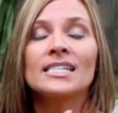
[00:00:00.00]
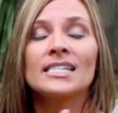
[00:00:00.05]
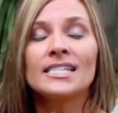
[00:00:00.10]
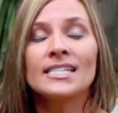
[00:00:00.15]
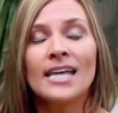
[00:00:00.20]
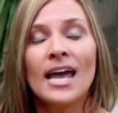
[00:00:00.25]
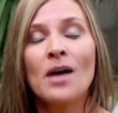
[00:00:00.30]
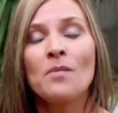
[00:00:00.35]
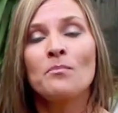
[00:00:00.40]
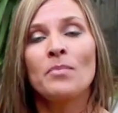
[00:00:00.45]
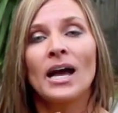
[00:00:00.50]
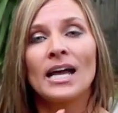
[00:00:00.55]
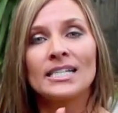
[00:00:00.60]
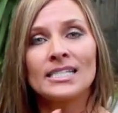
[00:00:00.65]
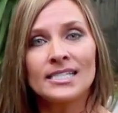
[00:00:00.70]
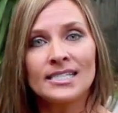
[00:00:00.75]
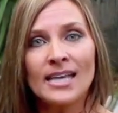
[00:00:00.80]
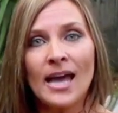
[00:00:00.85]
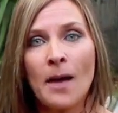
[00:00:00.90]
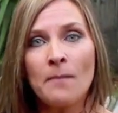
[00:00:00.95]
step by
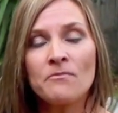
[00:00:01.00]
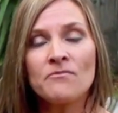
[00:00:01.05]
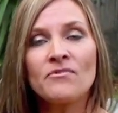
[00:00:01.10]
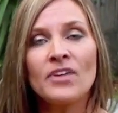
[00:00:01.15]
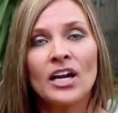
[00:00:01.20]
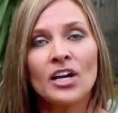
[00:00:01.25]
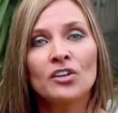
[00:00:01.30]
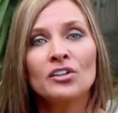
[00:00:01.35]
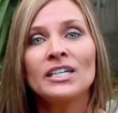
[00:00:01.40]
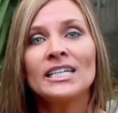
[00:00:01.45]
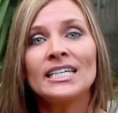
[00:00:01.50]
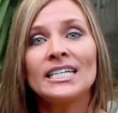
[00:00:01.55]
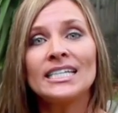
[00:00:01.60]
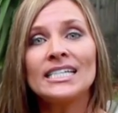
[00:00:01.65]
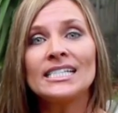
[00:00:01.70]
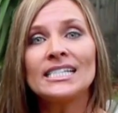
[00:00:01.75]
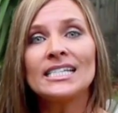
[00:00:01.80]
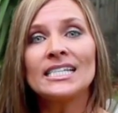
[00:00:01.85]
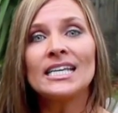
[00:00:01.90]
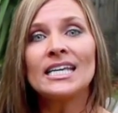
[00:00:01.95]
step, very
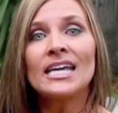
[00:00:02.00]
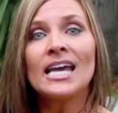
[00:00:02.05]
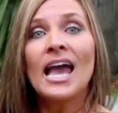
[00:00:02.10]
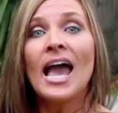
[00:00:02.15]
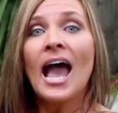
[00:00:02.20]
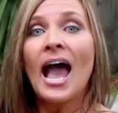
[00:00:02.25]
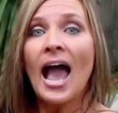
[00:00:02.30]
easy